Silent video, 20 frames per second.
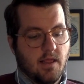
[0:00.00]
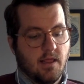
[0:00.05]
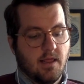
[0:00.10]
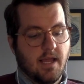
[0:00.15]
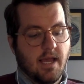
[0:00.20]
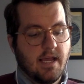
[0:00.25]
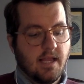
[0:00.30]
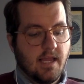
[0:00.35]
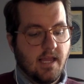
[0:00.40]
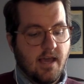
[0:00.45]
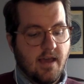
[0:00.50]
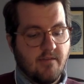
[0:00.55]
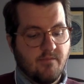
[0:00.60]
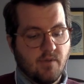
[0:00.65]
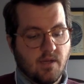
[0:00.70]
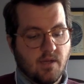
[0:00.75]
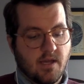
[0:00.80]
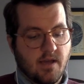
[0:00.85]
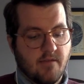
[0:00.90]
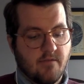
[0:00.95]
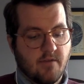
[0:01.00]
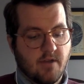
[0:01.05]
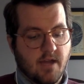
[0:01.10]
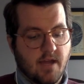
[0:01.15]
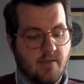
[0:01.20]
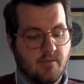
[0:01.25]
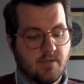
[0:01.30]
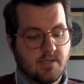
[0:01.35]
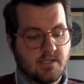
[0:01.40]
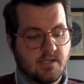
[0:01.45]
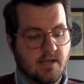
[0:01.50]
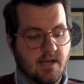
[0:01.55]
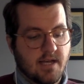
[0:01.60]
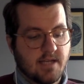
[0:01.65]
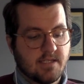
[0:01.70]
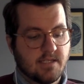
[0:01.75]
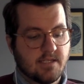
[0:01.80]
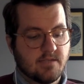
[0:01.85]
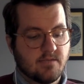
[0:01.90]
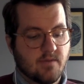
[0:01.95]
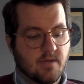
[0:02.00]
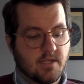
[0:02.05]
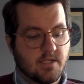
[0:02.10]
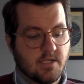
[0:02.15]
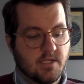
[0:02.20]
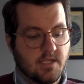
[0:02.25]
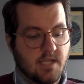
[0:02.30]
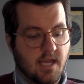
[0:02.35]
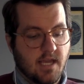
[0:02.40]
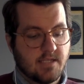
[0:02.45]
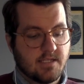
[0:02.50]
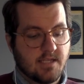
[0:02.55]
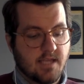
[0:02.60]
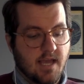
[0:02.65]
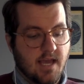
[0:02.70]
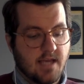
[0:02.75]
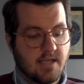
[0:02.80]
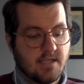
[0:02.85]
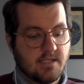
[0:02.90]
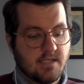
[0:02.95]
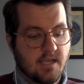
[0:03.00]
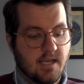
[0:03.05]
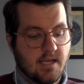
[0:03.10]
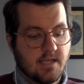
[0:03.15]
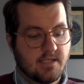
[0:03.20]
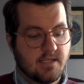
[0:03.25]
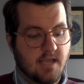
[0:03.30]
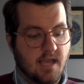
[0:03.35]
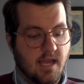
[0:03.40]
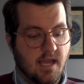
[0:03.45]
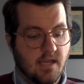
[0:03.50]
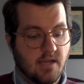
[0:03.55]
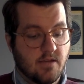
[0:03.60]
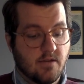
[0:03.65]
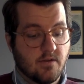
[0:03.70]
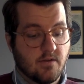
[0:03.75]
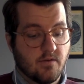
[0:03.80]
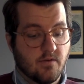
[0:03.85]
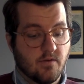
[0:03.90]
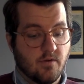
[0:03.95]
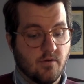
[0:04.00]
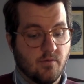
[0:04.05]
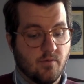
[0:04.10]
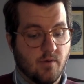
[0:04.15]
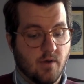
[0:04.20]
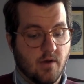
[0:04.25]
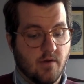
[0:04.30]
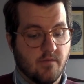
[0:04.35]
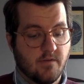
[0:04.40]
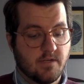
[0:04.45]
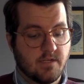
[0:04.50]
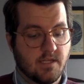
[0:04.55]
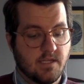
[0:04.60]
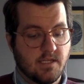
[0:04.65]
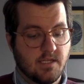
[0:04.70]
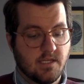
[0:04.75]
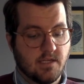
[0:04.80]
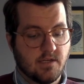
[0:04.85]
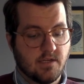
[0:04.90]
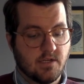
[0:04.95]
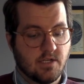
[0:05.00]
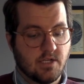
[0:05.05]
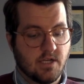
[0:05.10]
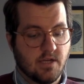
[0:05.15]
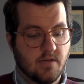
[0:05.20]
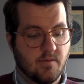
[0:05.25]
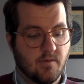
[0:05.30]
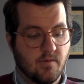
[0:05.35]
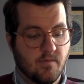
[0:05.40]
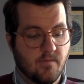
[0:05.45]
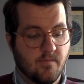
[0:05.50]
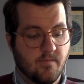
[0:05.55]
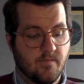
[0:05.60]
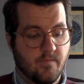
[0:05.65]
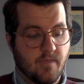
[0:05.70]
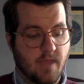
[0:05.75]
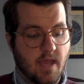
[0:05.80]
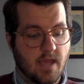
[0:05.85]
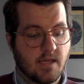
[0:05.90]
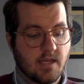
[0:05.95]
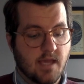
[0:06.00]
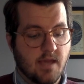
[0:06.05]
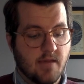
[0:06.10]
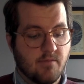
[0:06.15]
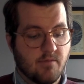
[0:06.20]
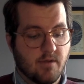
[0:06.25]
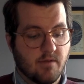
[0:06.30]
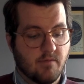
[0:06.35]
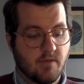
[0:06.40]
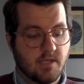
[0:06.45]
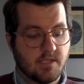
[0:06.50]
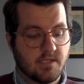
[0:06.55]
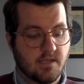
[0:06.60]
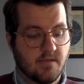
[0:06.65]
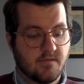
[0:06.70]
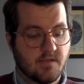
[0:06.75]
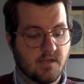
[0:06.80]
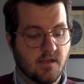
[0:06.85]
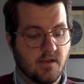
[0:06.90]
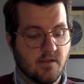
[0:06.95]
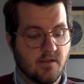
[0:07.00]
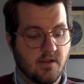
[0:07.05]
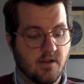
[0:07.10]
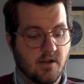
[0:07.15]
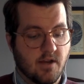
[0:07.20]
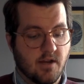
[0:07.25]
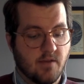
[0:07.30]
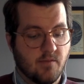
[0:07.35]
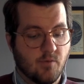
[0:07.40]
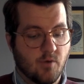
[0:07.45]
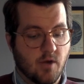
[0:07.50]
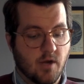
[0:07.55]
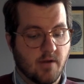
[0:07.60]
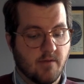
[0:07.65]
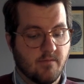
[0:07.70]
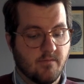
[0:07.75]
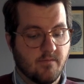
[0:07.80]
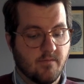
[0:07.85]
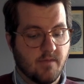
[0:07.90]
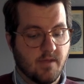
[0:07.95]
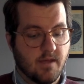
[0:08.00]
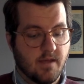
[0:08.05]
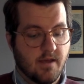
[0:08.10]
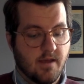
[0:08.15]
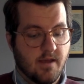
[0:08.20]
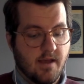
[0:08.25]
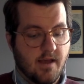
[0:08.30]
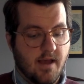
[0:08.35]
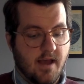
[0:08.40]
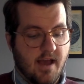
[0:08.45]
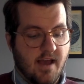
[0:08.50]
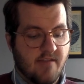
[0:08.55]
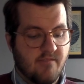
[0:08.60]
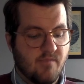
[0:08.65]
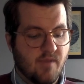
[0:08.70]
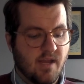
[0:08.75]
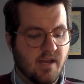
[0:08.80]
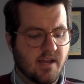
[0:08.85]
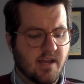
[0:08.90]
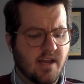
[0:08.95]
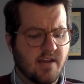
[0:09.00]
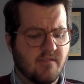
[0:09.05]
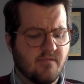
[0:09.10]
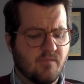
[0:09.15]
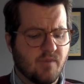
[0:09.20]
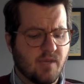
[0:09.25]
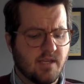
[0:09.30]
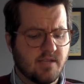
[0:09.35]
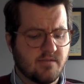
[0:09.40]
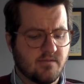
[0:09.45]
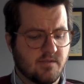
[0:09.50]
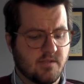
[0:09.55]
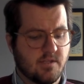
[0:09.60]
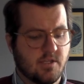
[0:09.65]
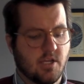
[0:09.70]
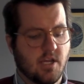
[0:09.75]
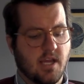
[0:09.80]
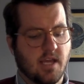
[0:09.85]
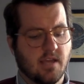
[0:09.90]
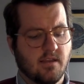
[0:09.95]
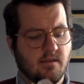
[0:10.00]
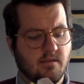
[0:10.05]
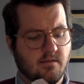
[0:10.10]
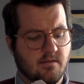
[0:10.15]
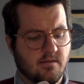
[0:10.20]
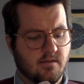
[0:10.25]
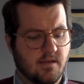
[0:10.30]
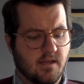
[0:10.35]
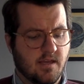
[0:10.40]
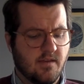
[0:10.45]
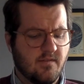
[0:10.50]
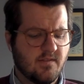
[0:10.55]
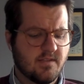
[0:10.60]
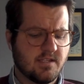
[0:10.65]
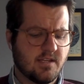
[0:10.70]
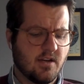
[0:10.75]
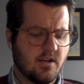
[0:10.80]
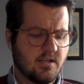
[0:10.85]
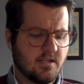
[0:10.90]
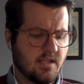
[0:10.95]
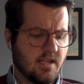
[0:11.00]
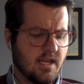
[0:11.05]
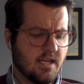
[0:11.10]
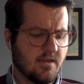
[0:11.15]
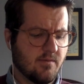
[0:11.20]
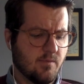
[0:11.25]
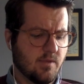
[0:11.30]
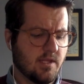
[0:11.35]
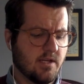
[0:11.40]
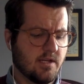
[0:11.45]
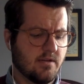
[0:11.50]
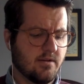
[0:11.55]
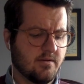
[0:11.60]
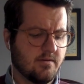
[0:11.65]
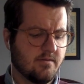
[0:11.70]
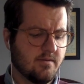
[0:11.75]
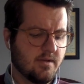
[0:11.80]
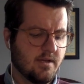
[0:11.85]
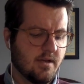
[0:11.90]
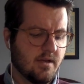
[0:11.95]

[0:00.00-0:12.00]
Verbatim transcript: Lately, I've been covering Emma's classes while she takes the scs 8 group over to the dealership. I can't bring myself to go there anymore. I've made a kind of peace with Jake, even started to like him a little,